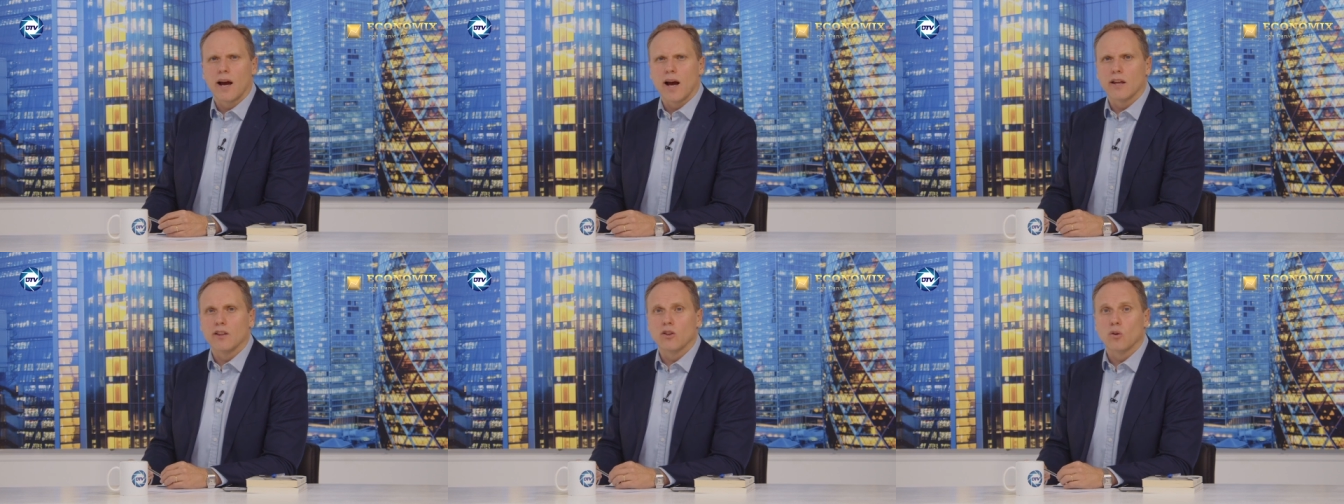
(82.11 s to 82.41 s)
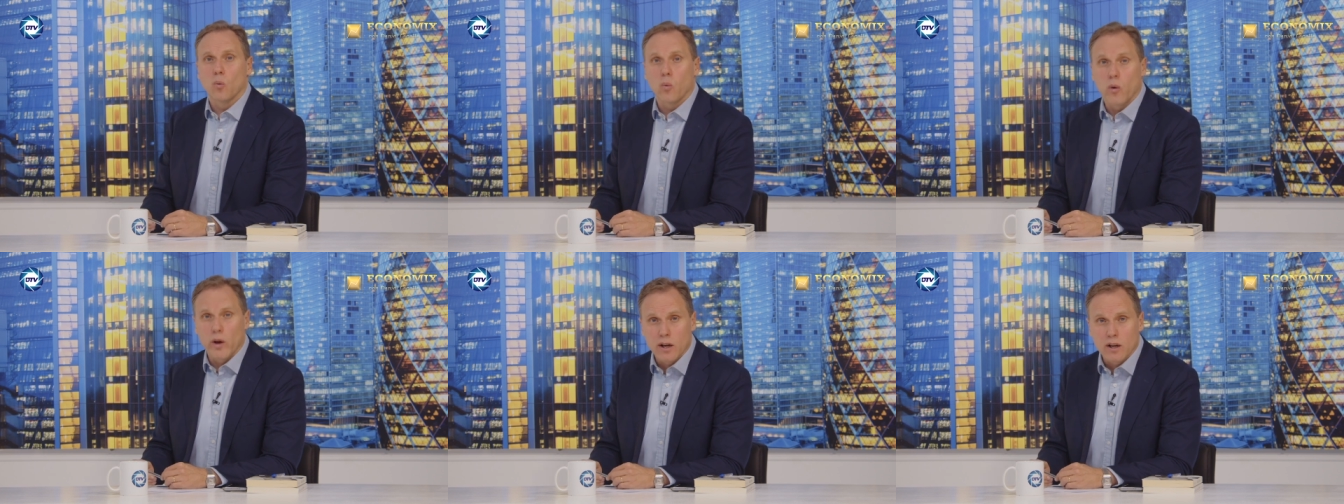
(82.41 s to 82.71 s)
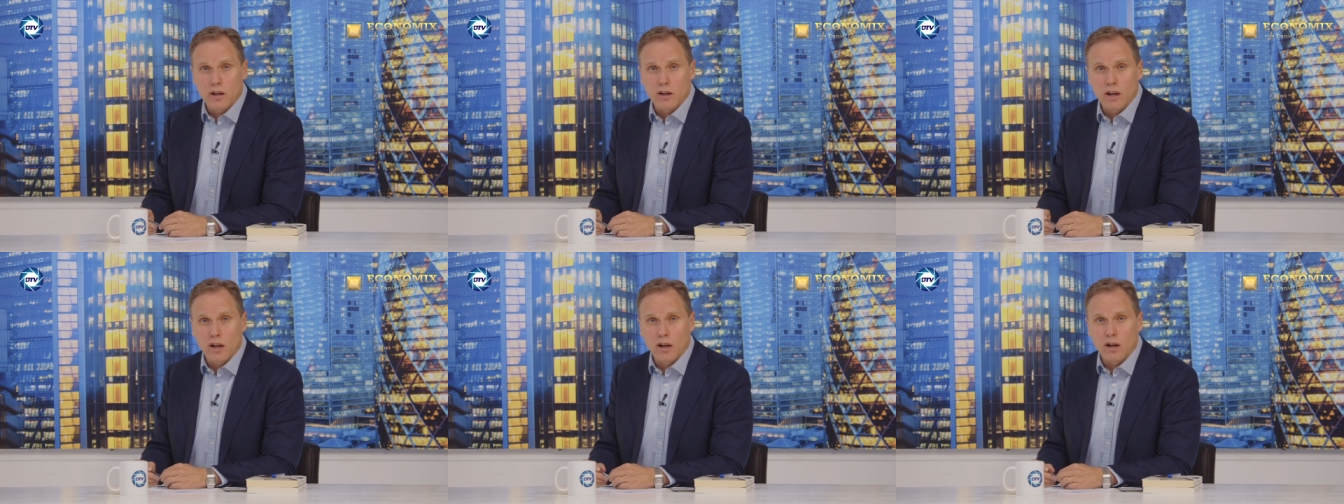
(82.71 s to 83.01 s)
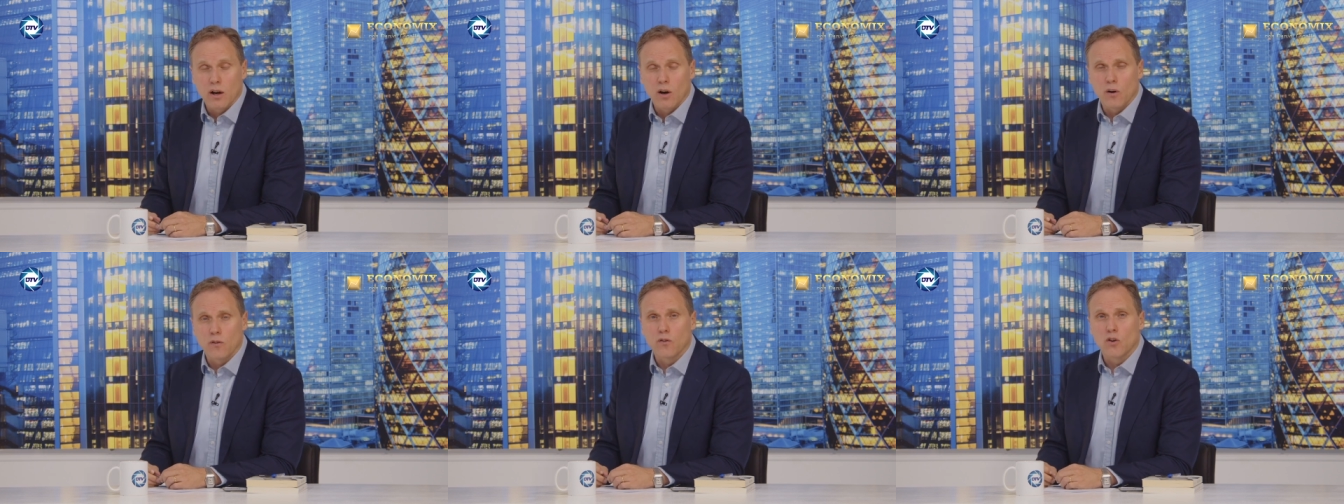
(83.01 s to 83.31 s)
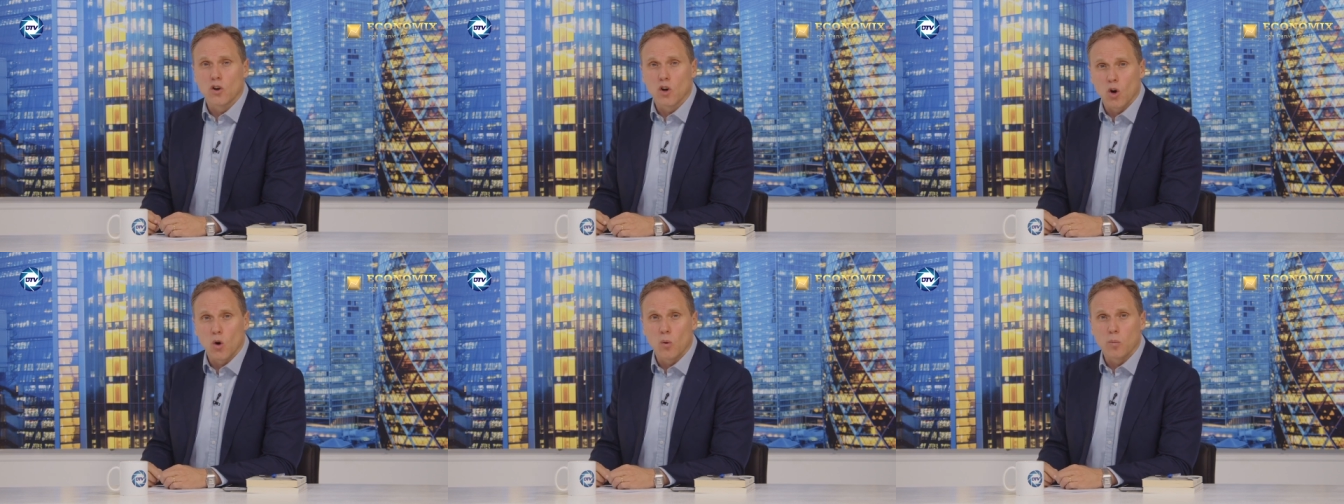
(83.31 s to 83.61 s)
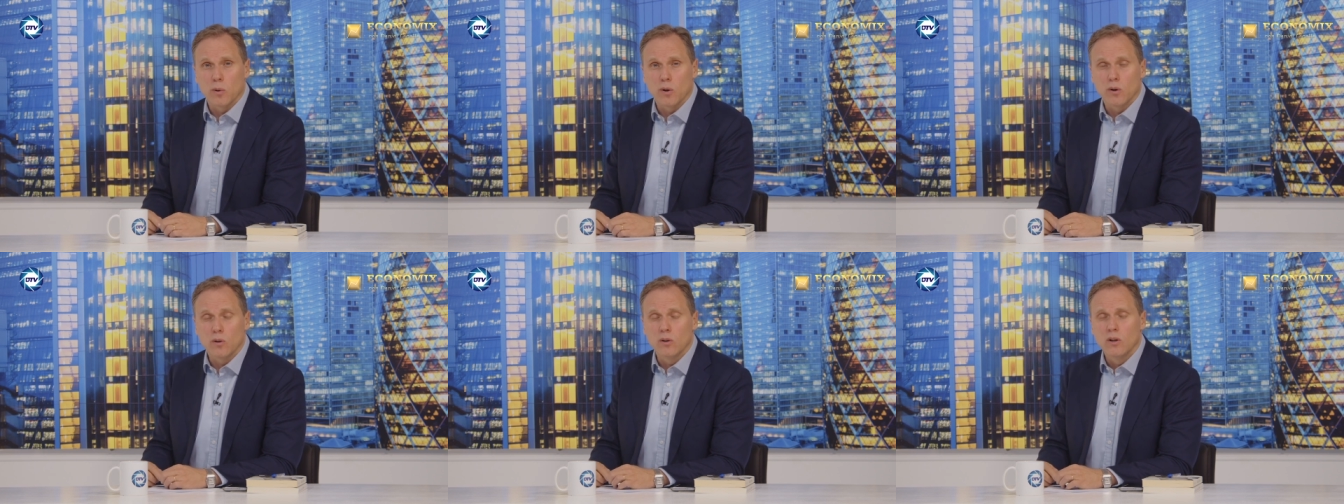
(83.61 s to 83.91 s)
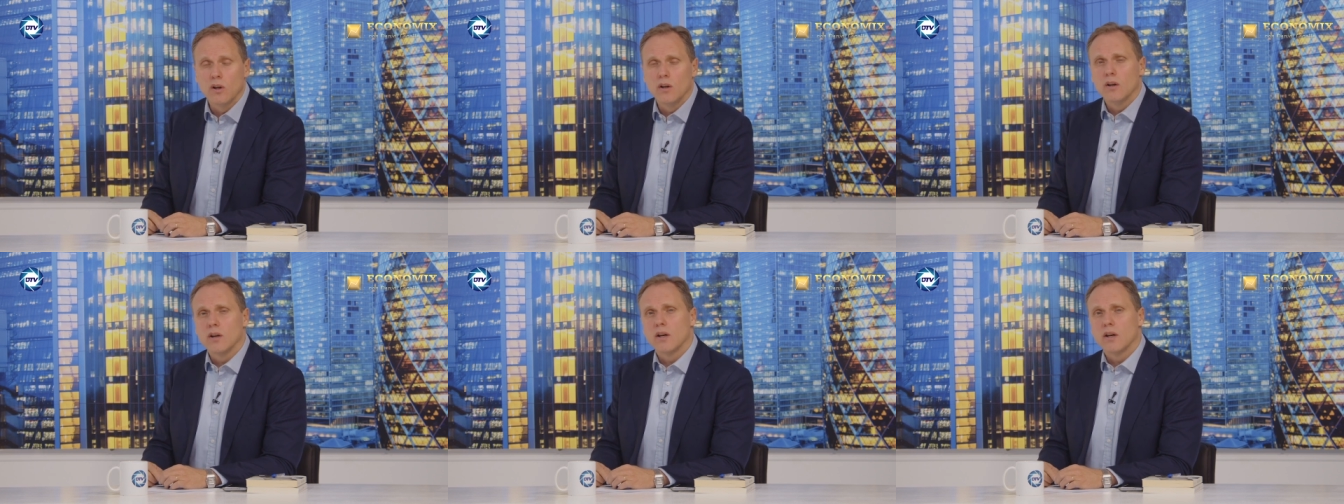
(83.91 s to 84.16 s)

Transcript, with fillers: and the weakening of global